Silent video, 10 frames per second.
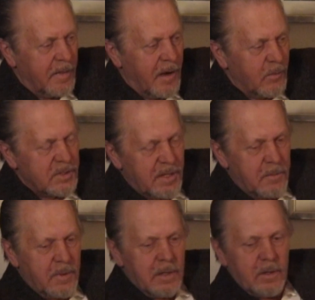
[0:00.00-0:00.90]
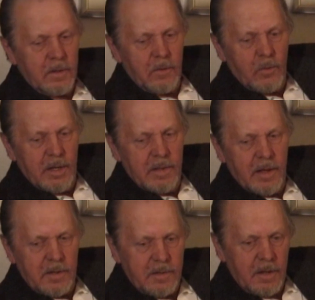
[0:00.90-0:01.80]
That was the, the one
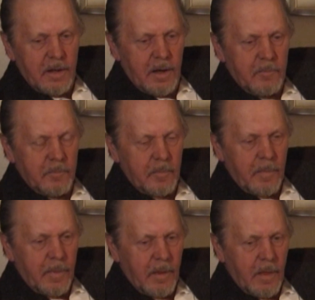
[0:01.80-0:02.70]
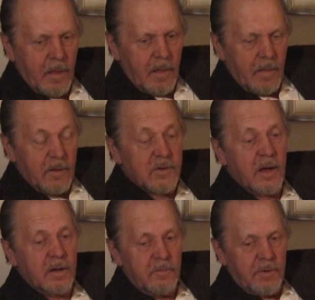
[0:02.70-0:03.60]
that, um, the
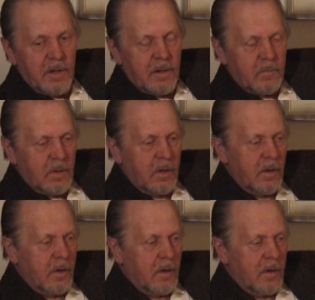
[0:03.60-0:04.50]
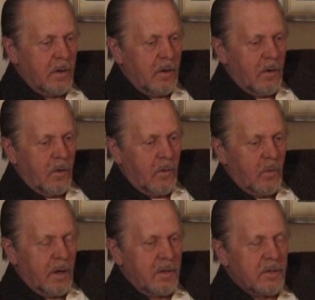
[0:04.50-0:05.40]
second film
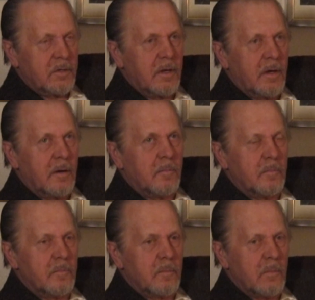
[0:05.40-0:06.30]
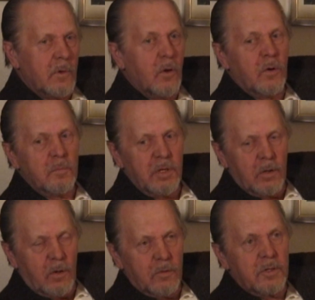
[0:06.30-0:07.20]
was um, Lo and
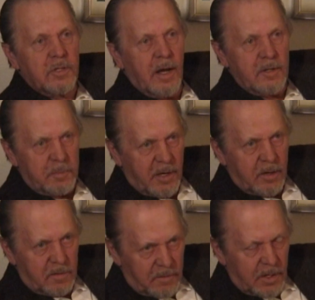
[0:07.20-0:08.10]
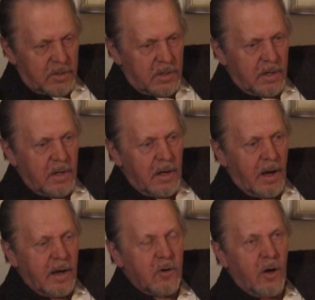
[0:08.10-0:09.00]
Behold, the Giant Spider Invasion.
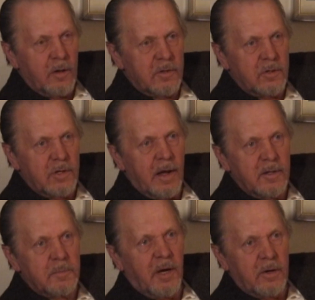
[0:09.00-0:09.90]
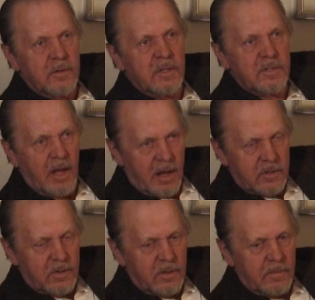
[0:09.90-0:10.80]
I call it the Giant Spider Disaster.